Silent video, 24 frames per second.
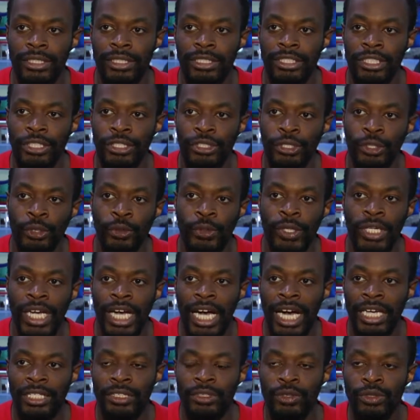You know, the way
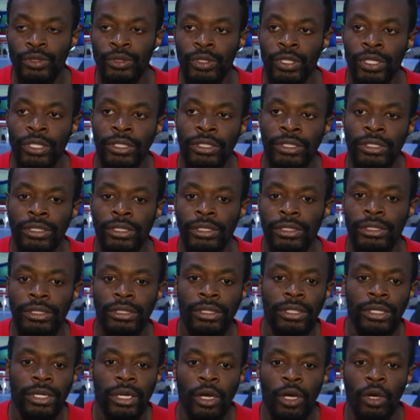how
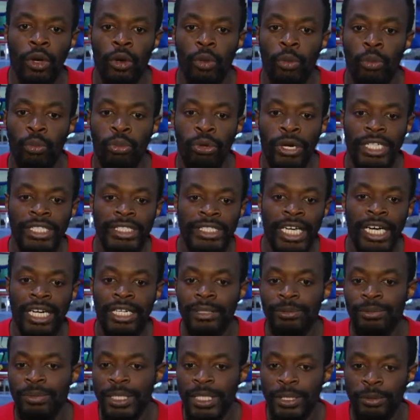to put
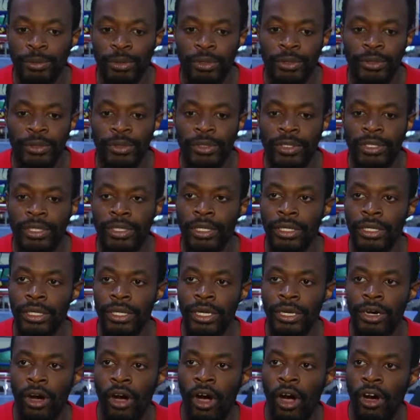down people,
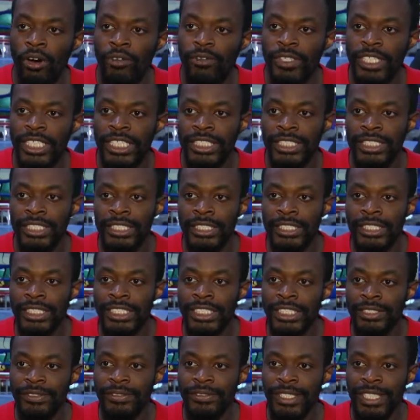offense and
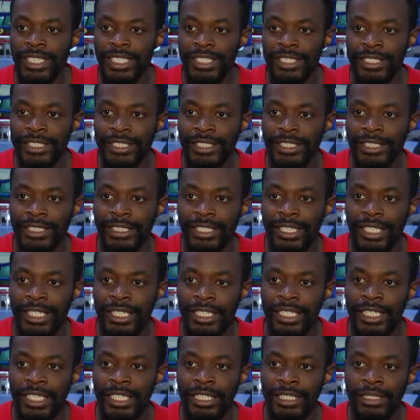defense,
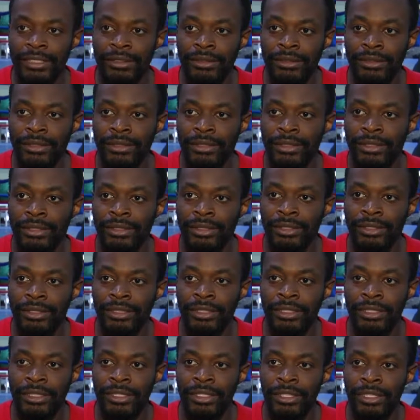and then
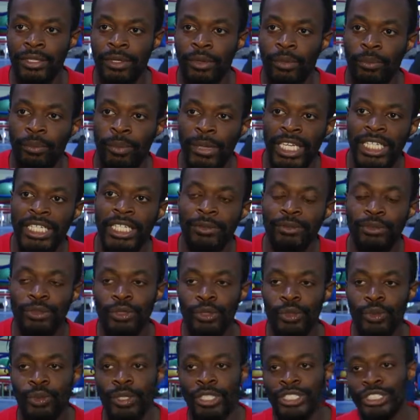make him
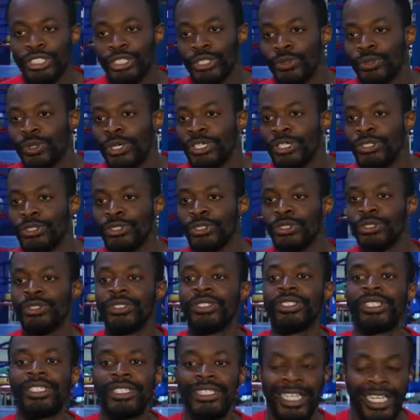do what you want to do.
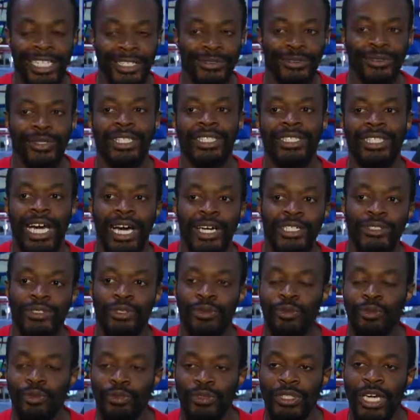That
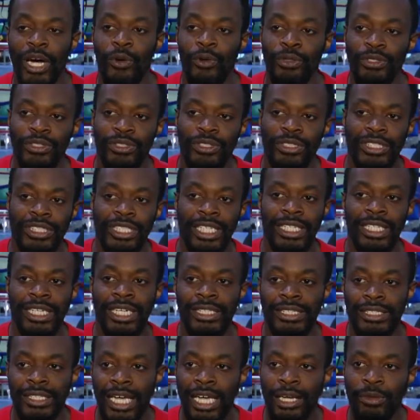was the
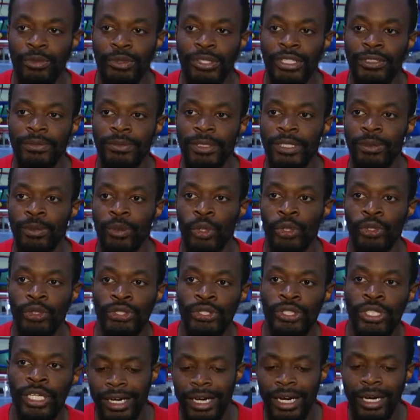thing that impressed me the
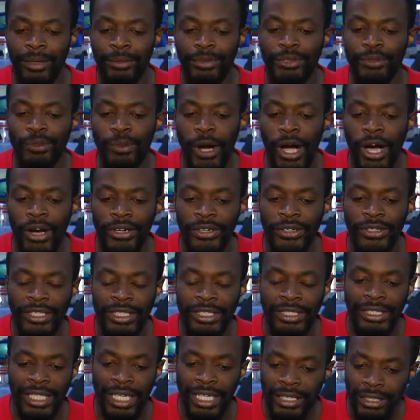most. I'm smarter.
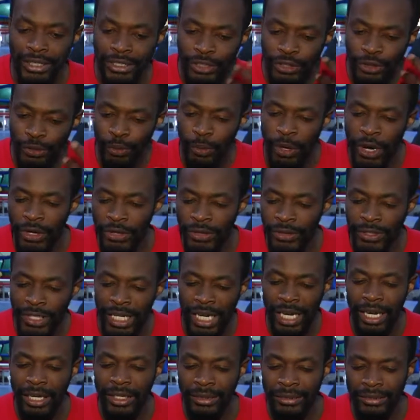It's like he's smarter
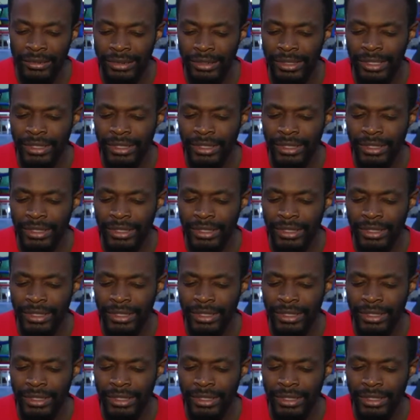now.